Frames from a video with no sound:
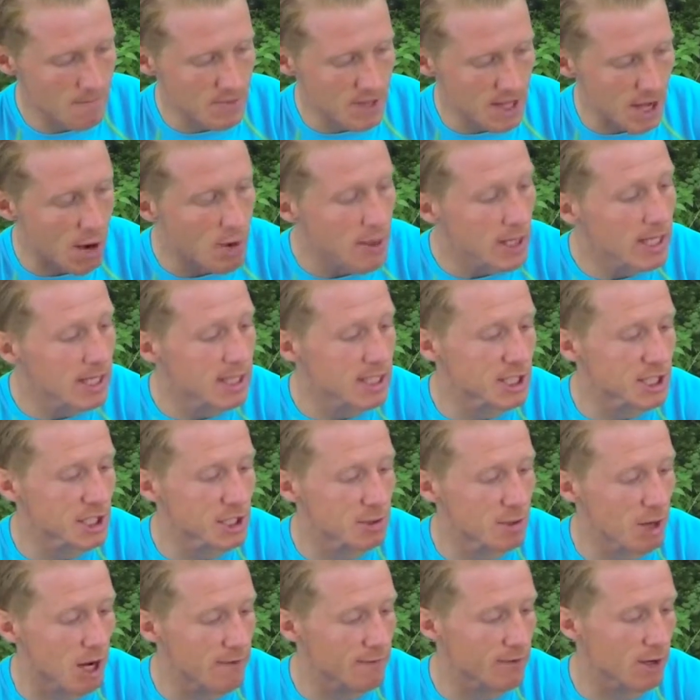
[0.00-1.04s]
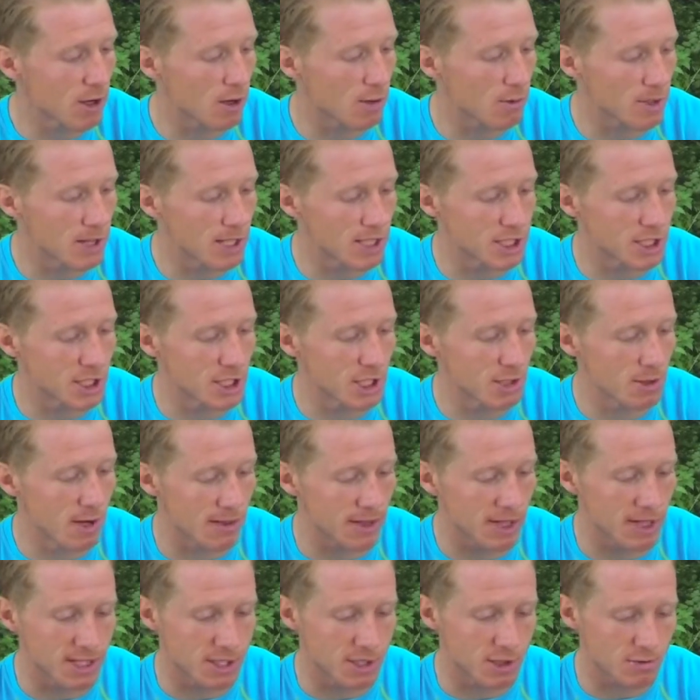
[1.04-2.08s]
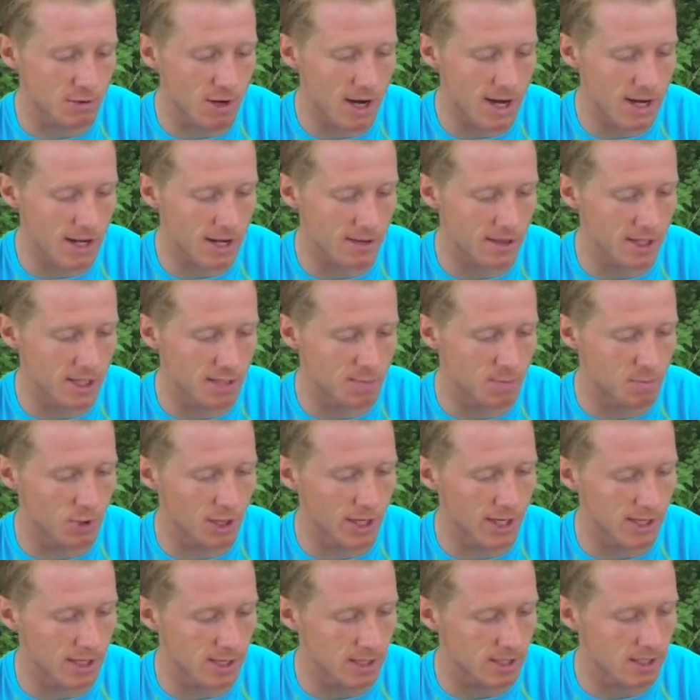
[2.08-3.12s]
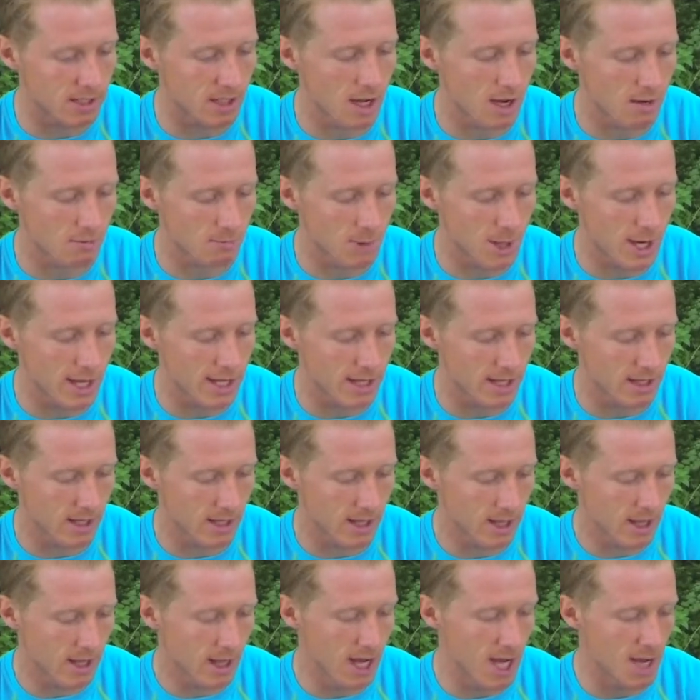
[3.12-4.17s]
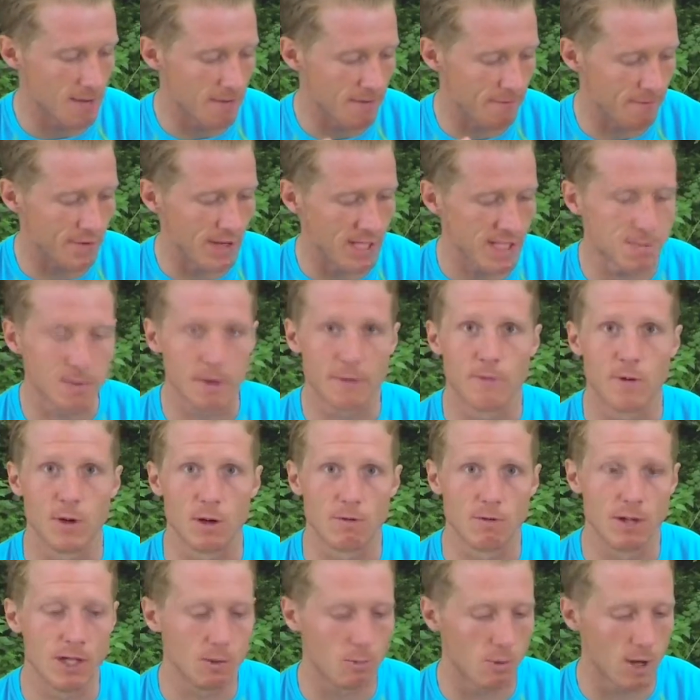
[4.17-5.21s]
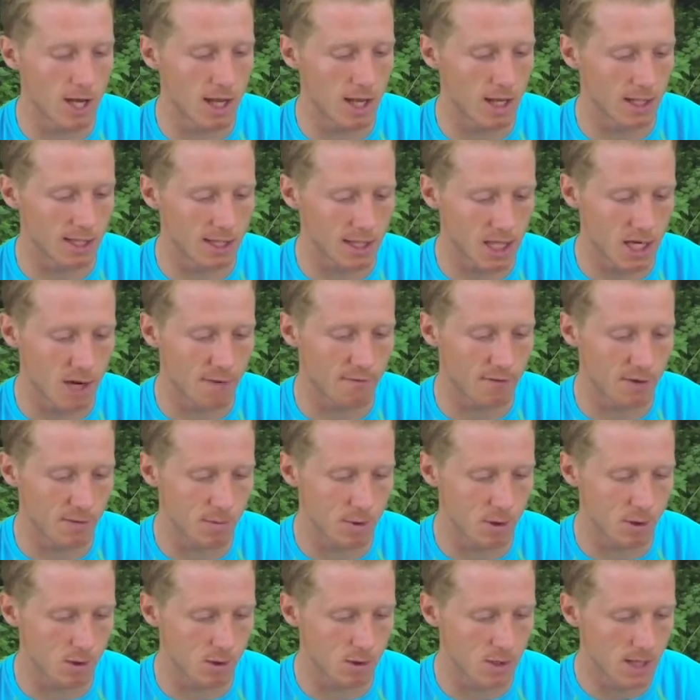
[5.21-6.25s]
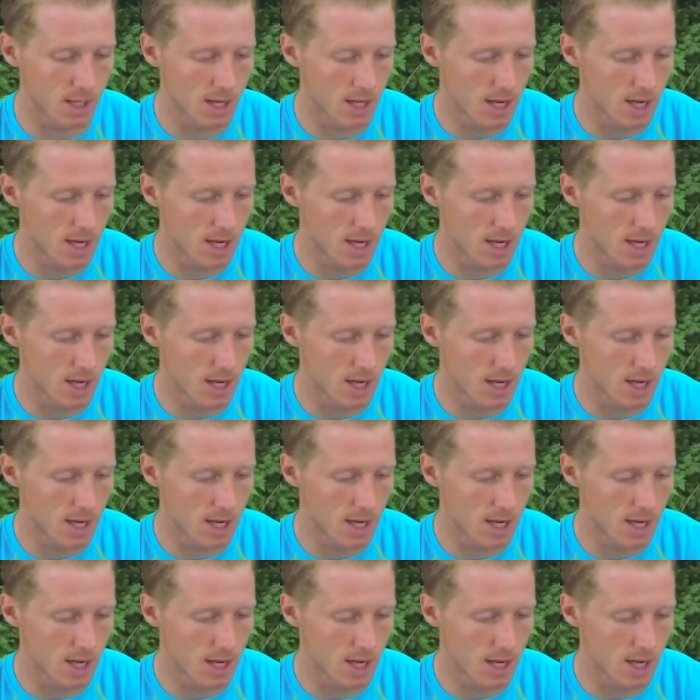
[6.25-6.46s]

The only issue I've got with this shoe, I think it's great, I think it's brilliant, it's lightweight, it fits my foot really well, it's comfortable,